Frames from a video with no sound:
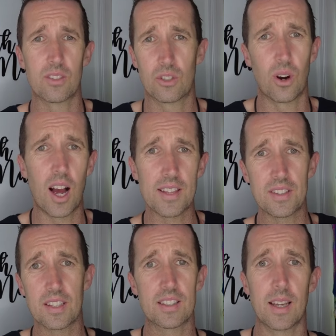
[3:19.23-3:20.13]
the strides
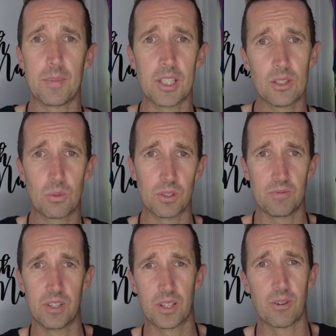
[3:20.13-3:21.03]
that something just
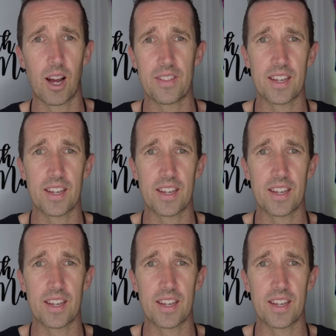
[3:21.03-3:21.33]
wasn't feeling right.